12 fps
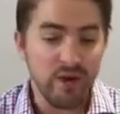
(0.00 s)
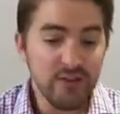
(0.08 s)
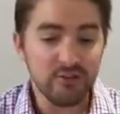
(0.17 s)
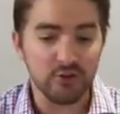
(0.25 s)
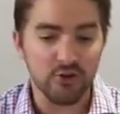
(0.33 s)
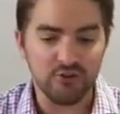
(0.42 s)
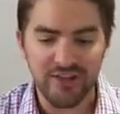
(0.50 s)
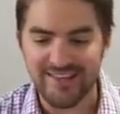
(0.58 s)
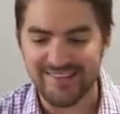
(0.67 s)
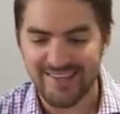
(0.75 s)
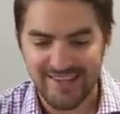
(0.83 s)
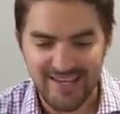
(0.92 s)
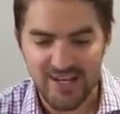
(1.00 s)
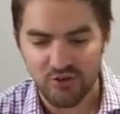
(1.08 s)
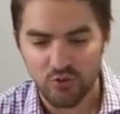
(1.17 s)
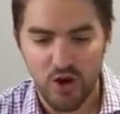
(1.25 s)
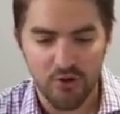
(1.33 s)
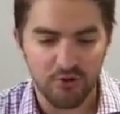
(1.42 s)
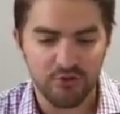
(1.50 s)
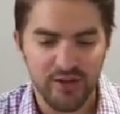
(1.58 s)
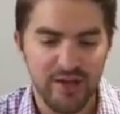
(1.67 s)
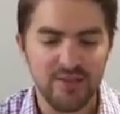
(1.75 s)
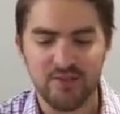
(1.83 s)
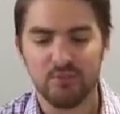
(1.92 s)
Research is key to
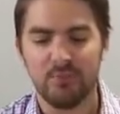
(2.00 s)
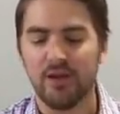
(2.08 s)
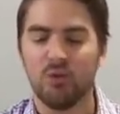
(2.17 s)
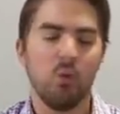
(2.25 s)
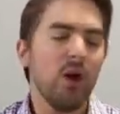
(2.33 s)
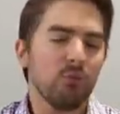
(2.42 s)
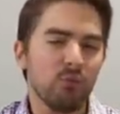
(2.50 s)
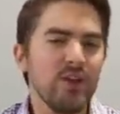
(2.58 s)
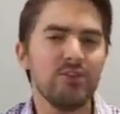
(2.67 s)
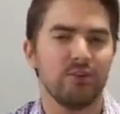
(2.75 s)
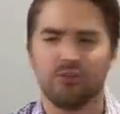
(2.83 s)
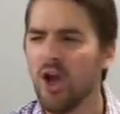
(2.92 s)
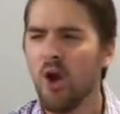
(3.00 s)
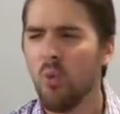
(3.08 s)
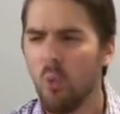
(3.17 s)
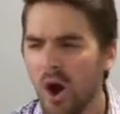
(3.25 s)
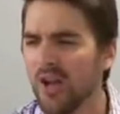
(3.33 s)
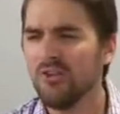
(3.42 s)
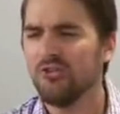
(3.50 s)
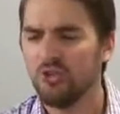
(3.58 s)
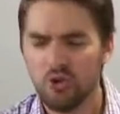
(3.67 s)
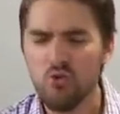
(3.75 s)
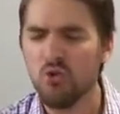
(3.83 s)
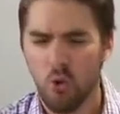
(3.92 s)
understanding this pick. What research? What
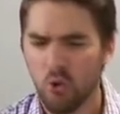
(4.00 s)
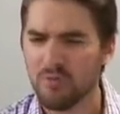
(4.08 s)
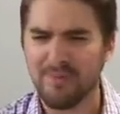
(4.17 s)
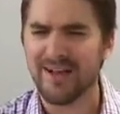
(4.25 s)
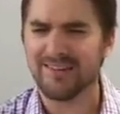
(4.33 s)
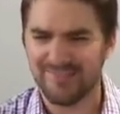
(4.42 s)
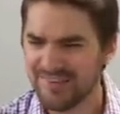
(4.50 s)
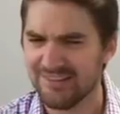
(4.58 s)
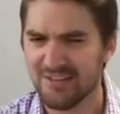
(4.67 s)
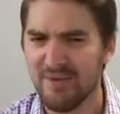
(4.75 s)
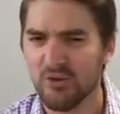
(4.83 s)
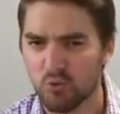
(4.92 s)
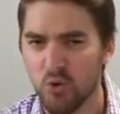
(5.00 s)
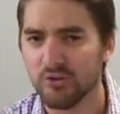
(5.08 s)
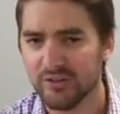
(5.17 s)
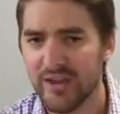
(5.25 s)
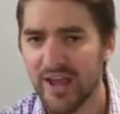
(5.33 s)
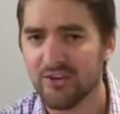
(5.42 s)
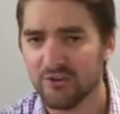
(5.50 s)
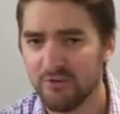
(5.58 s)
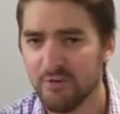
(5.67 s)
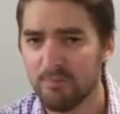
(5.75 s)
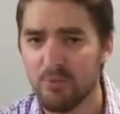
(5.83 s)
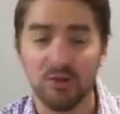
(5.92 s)
two quarterback system has worked in the National
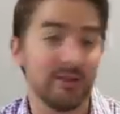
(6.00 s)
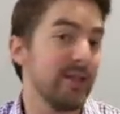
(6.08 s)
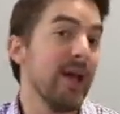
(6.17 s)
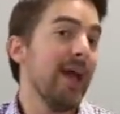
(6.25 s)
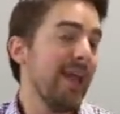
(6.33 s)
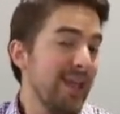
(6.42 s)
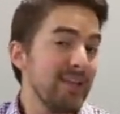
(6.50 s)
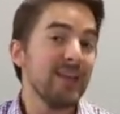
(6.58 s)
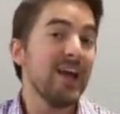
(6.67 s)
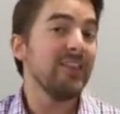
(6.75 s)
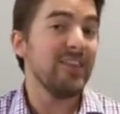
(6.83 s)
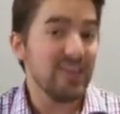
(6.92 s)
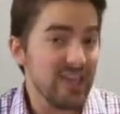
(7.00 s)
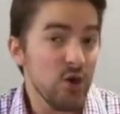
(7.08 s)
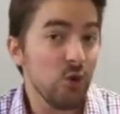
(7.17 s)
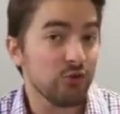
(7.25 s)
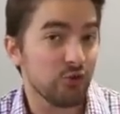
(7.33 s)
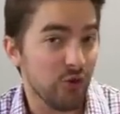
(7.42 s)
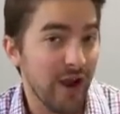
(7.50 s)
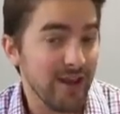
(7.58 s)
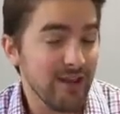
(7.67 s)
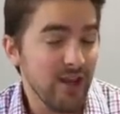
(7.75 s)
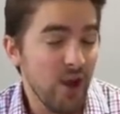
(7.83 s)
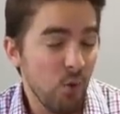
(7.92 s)
Football League? Hint, the Eagles tried
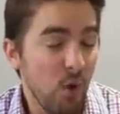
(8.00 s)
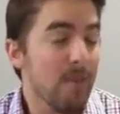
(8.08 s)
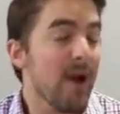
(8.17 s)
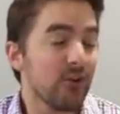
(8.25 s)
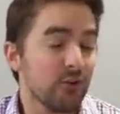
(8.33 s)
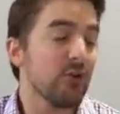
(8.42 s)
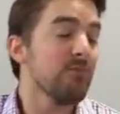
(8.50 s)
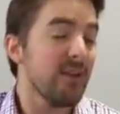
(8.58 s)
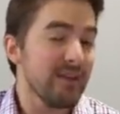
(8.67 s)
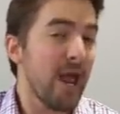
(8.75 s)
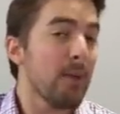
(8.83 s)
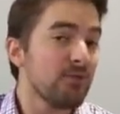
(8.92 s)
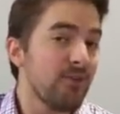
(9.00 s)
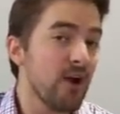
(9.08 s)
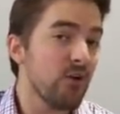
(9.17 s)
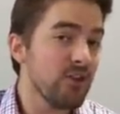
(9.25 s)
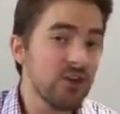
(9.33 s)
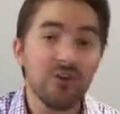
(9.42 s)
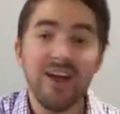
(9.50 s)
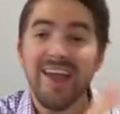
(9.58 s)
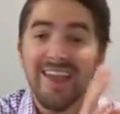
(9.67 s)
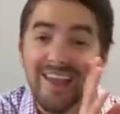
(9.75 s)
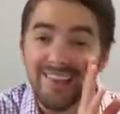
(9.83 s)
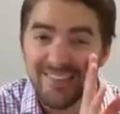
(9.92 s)
it way back during McNabb's final year.
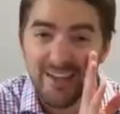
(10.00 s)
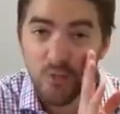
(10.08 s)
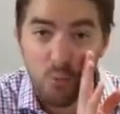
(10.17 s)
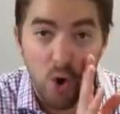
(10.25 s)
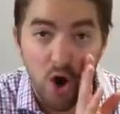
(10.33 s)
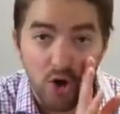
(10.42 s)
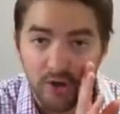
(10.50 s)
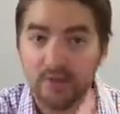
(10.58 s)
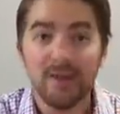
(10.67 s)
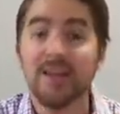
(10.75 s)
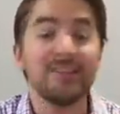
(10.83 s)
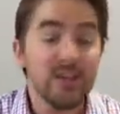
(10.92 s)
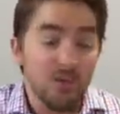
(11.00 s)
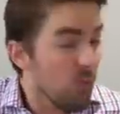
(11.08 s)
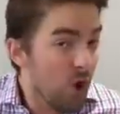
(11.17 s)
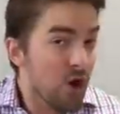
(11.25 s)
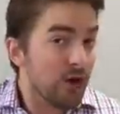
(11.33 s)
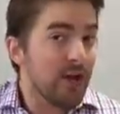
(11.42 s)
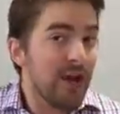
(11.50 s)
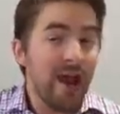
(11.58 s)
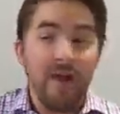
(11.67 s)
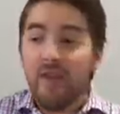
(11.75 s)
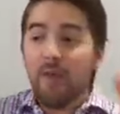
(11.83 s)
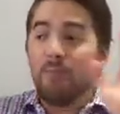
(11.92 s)
It didn't work. It didn't work.
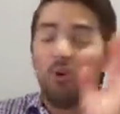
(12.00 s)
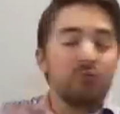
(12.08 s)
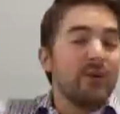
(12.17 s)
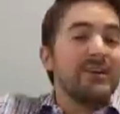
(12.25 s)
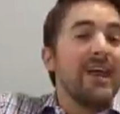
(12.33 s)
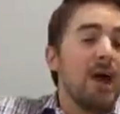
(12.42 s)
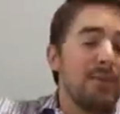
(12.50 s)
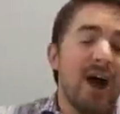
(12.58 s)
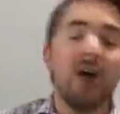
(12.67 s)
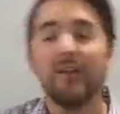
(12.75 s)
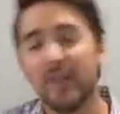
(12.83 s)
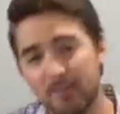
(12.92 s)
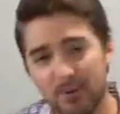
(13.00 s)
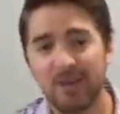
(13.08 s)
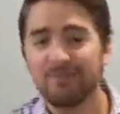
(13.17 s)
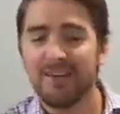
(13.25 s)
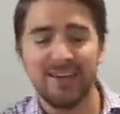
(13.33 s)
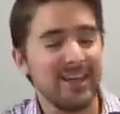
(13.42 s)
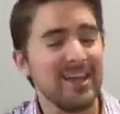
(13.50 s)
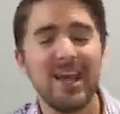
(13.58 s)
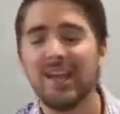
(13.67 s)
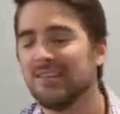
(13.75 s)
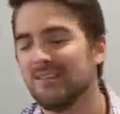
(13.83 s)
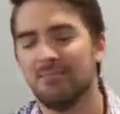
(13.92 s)
And they pushed McNabb out and they brought Vic in.
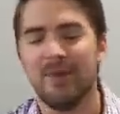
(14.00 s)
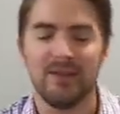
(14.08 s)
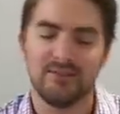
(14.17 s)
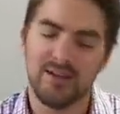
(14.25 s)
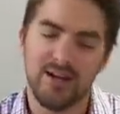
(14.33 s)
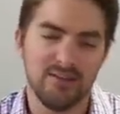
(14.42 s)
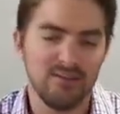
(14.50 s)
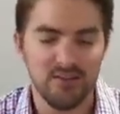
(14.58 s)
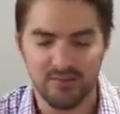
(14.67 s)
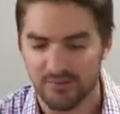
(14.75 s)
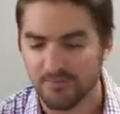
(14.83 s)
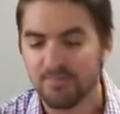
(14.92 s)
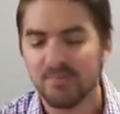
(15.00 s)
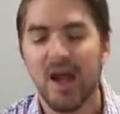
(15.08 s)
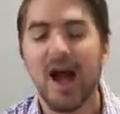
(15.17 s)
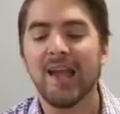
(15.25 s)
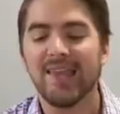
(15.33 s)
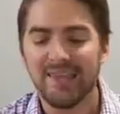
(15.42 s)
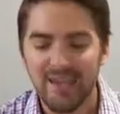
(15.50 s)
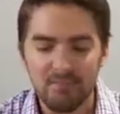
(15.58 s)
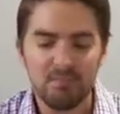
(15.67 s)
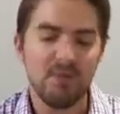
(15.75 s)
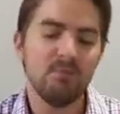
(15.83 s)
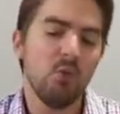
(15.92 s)
It's a mess, guys. Listen, I
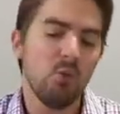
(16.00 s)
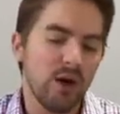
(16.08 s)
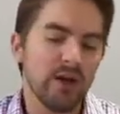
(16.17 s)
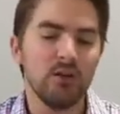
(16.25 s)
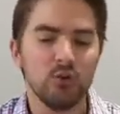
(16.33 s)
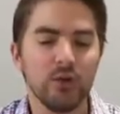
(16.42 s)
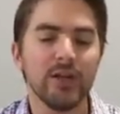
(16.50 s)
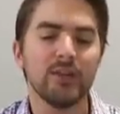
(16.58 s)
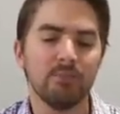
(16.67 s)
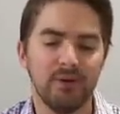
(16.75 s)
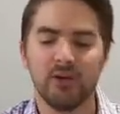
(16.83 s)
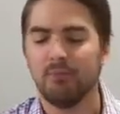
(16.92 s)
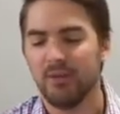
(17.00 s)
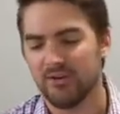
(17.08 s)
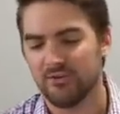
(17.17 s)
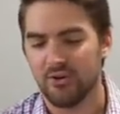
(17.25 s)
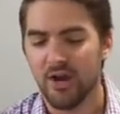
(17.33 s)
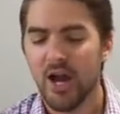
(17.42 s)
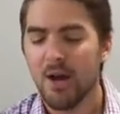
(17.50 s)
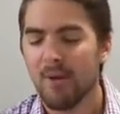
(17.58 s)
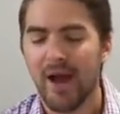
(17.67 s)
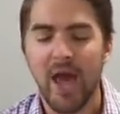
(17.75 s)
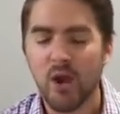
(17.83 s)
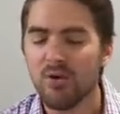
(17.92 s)
get people wanting to look at the bigger picture,
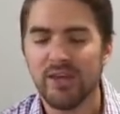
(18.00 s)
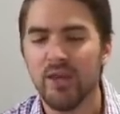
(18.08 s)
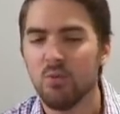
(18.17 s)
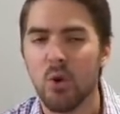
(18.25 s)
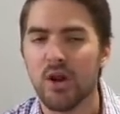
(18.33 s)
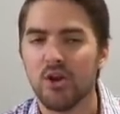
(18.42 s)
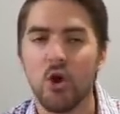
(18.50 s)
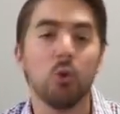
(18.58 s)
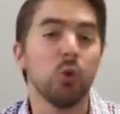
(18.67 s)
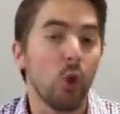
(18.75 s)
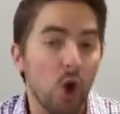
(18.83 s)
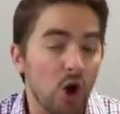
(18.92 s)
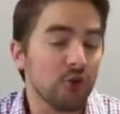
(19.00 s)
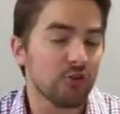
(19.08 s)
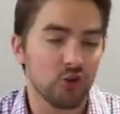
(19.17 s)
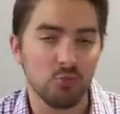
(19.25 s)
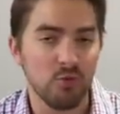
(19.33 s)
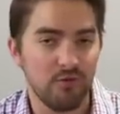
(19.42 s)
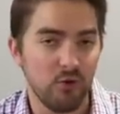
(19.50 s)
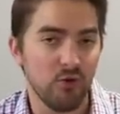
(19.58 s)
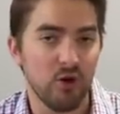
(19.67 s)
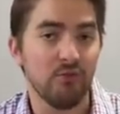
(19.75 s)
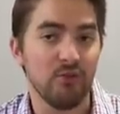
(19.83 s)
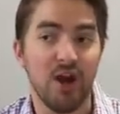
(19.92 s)
but I don't get wanting to go long-term with
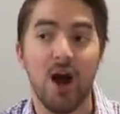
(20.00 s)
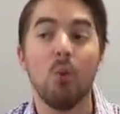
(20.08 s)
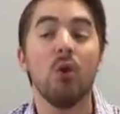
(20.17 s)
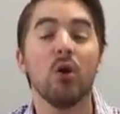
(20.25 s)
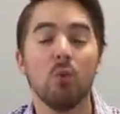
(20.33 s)
Philadelphia. I